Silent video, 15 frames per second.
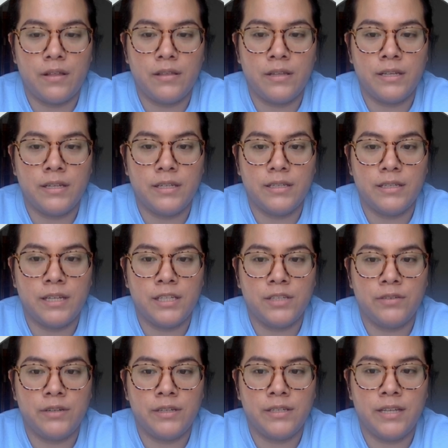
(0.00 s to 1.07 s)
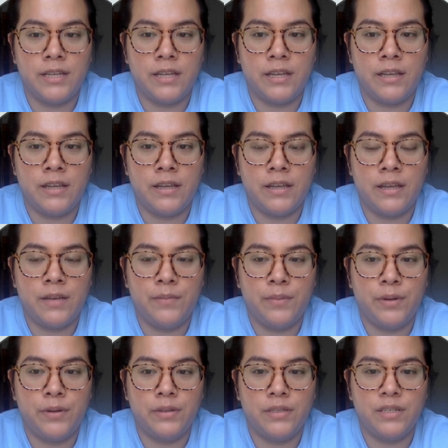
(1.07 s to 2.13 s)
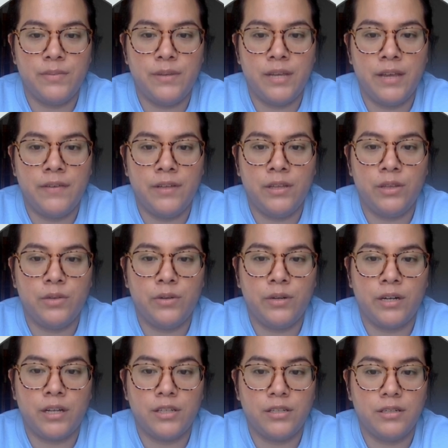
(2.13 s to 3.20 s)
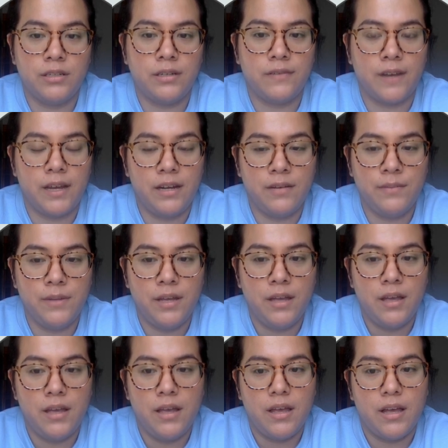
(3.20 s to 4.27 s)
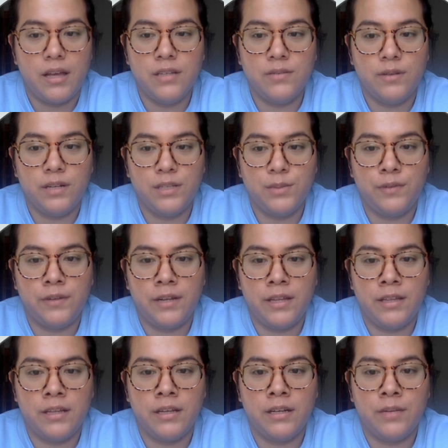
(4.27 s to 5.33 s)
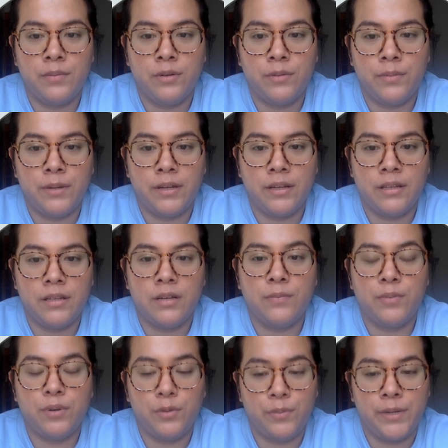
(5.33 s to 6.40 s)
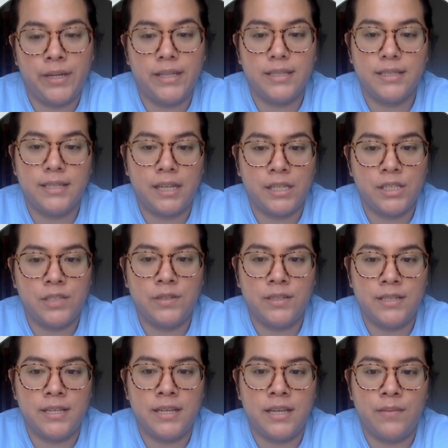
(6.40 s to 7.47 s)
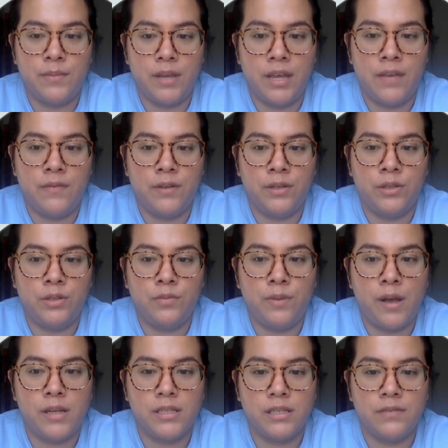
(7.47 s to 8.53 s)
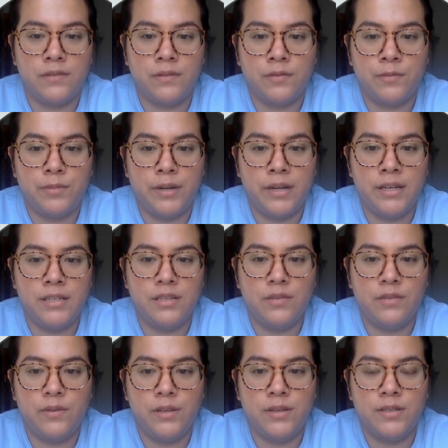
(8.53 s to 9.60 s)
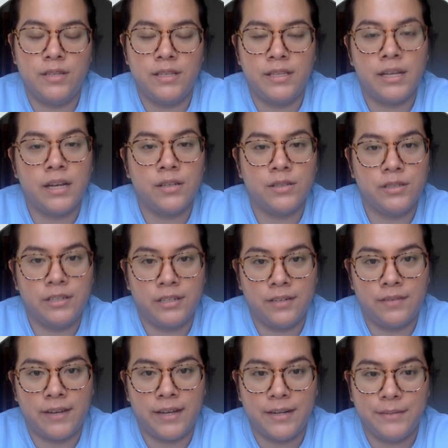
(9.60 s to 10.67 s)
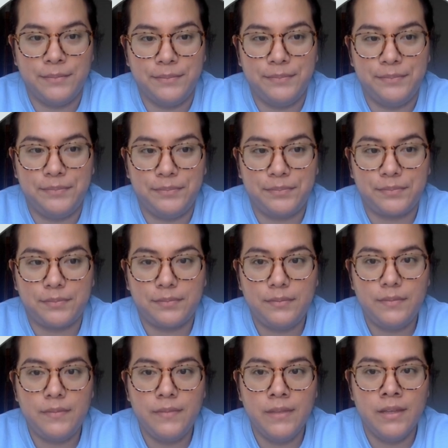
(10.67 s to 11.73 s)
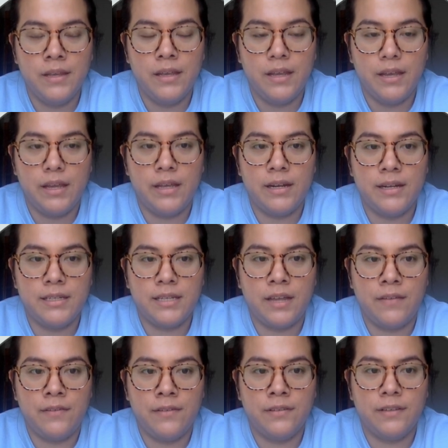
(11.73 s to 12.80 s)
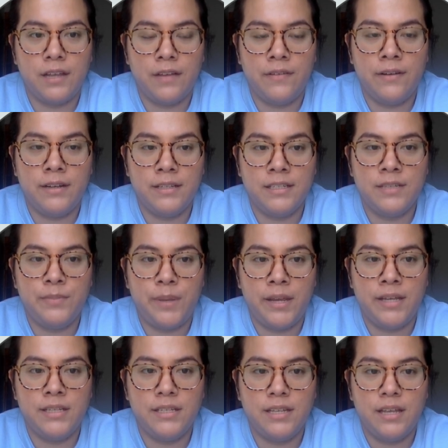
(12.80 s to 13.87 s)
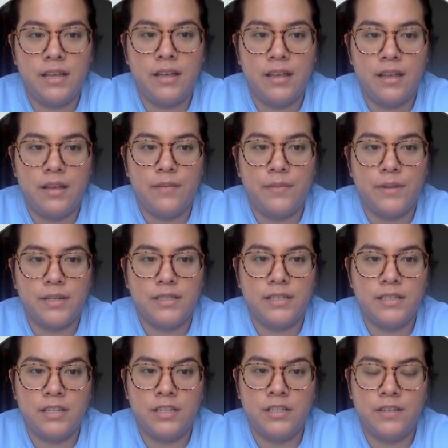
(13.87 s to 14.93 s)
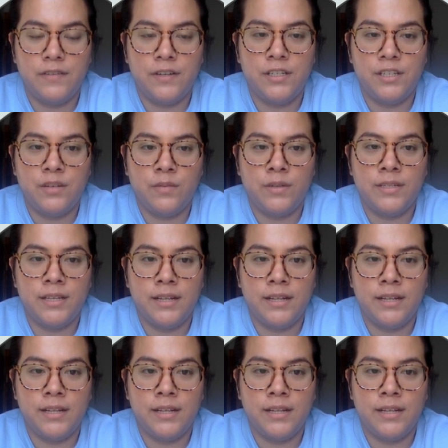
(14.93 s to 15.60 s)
the sensory seeking input to be given through an alternative item, as well as providing the appropriate sensory seeking behavior through positive verbal praise when using the alternative item. It is evidence-based because this intervention was